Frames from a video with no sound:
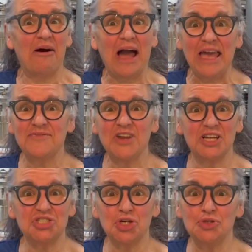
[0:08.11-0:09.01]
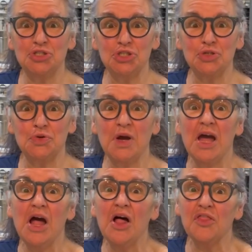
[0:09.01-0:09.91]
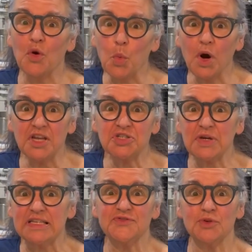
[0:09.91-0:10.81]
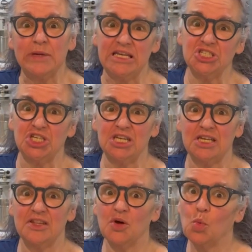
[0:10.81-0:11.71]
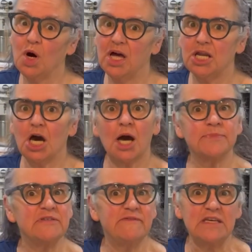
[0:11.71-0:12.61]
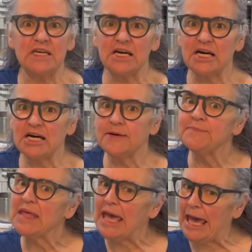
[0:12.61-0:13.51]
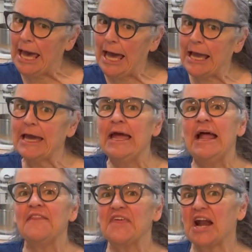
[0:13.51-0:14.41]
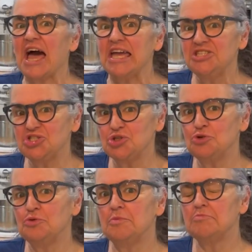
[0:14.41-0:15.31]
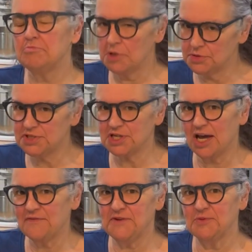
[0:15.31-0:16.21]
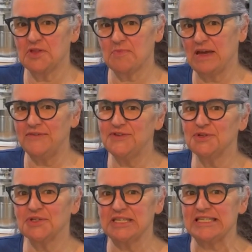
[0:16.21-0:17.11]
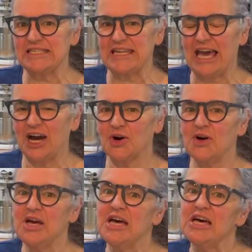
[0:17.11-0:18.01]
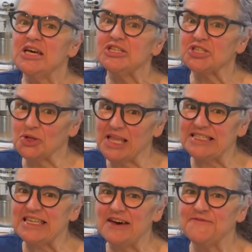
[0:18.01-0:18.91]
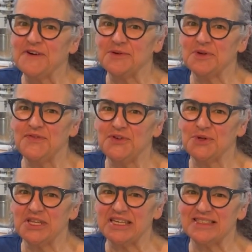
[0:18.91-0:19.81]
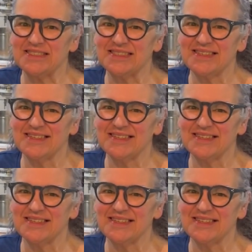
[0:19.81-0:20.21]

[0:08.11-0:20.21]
I have not showed you the one transformation, the one Optavia hack that I do most often with my fuelings now. So let's have fun with fuelings.